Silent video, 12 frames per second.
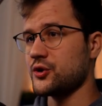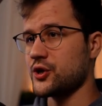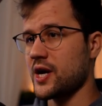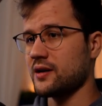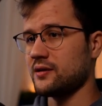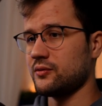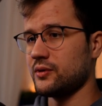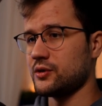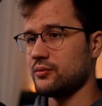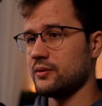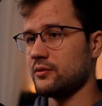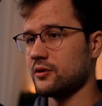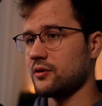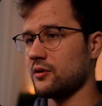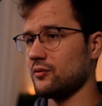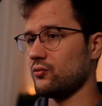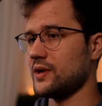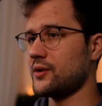channel, which we will
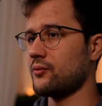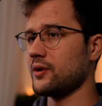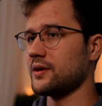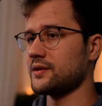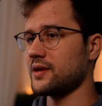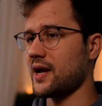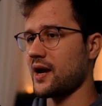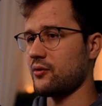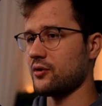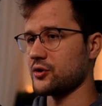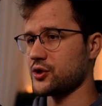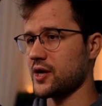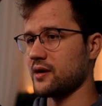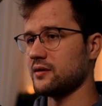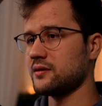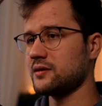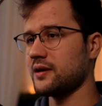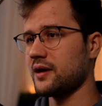call request error
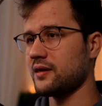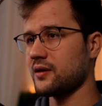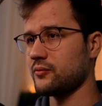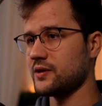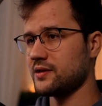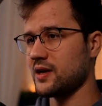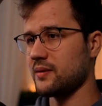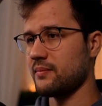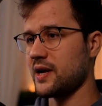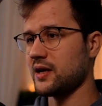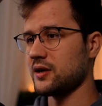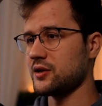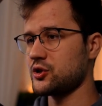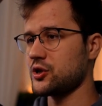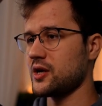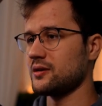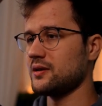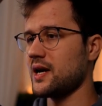channel. And then we say make
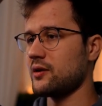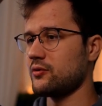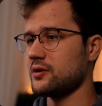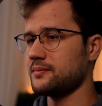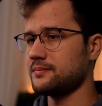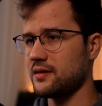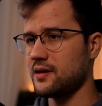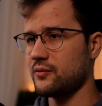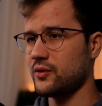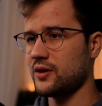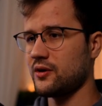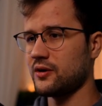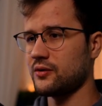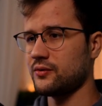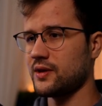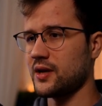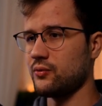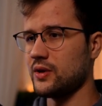channel error. then we're going to
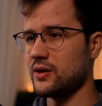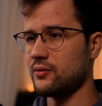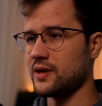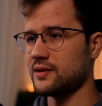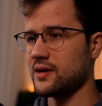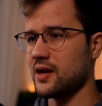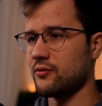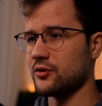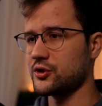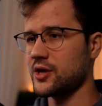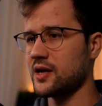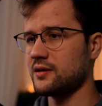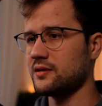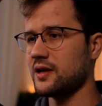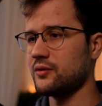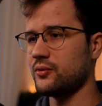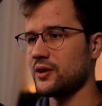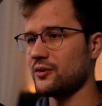say request error channel,
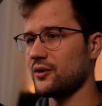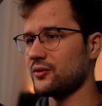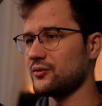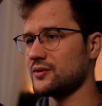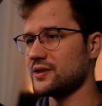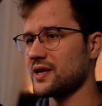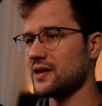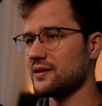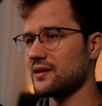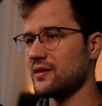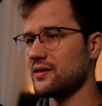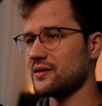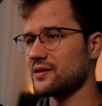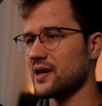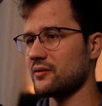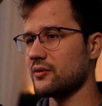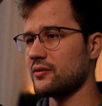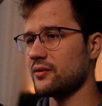and we are going to send this
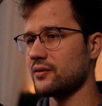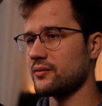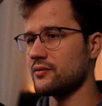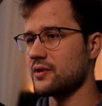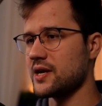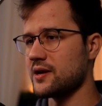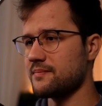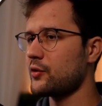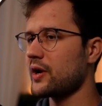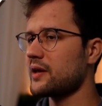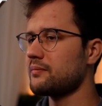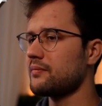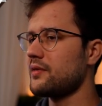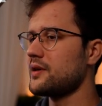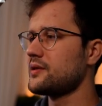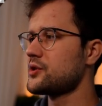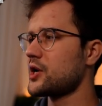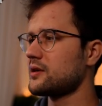error through here. Now again,
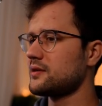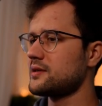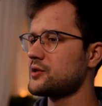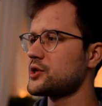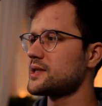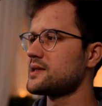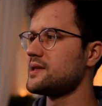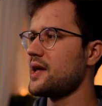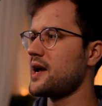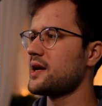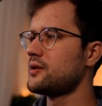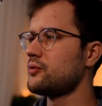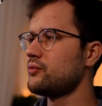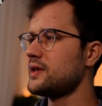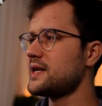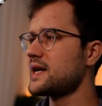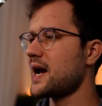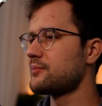this channel is just there to
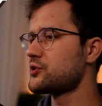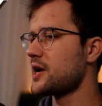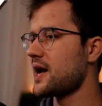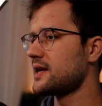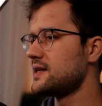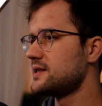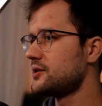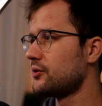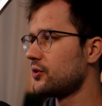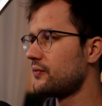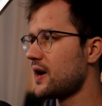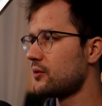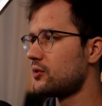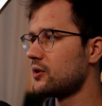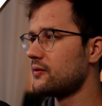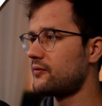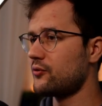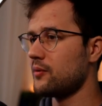really capture any sort of error
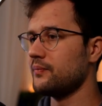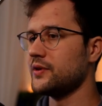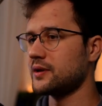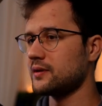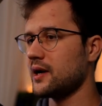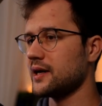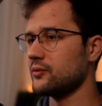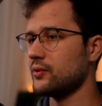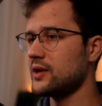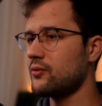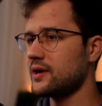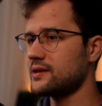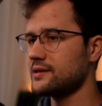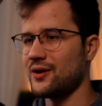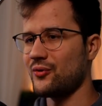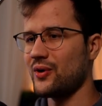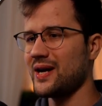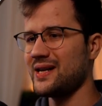from the client request.
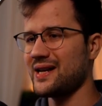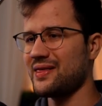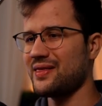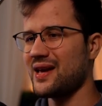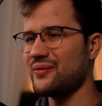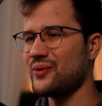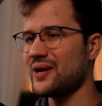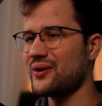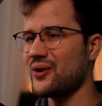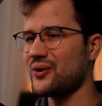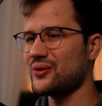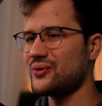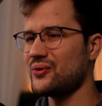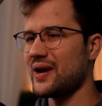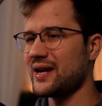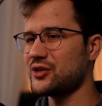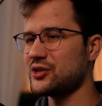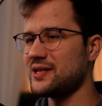All right, and then we are going to
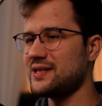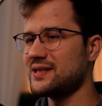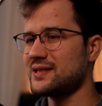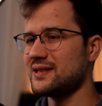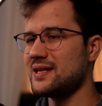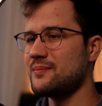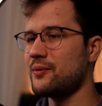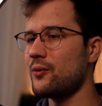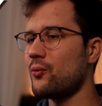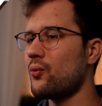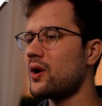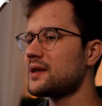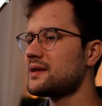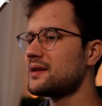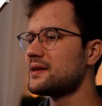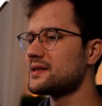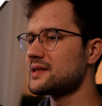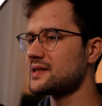actually sleep one
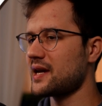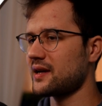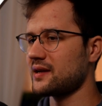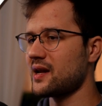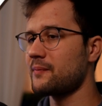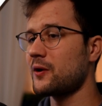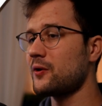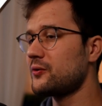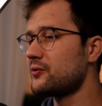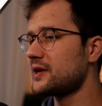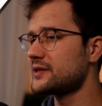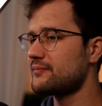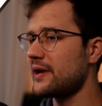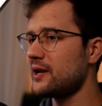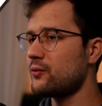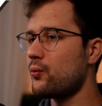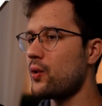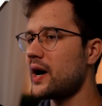second. I'm going to explain
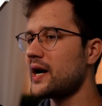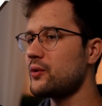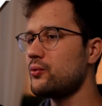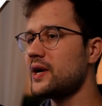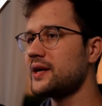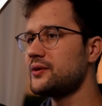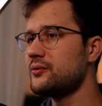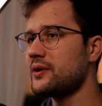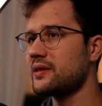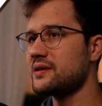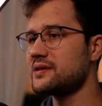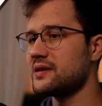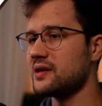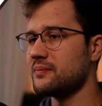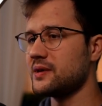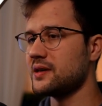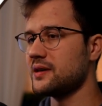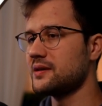why we are doing this in a
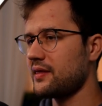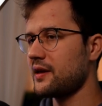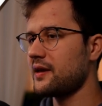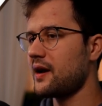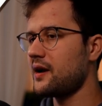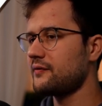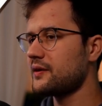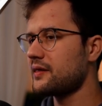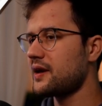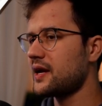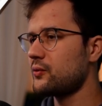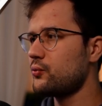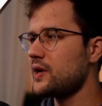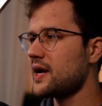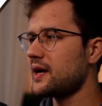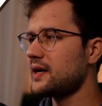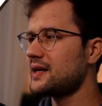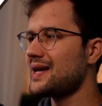minute. And then after that, we
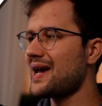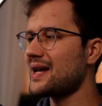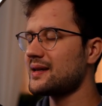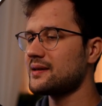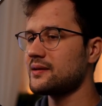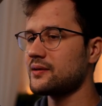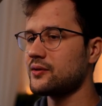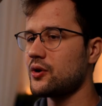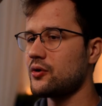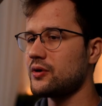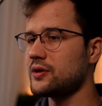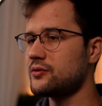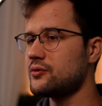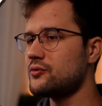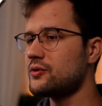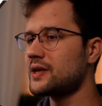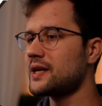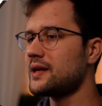are again going
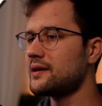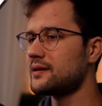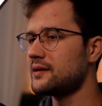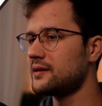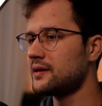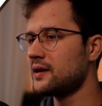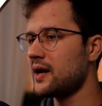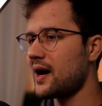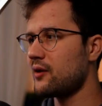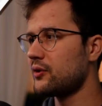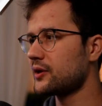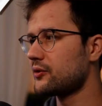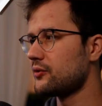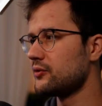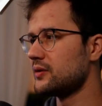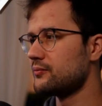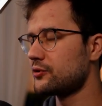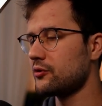to kill our
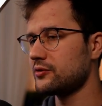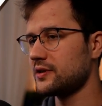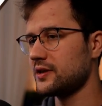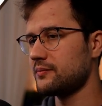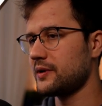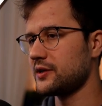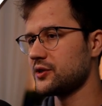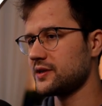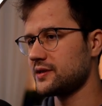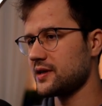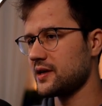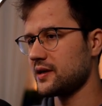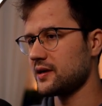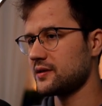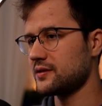current process by just saying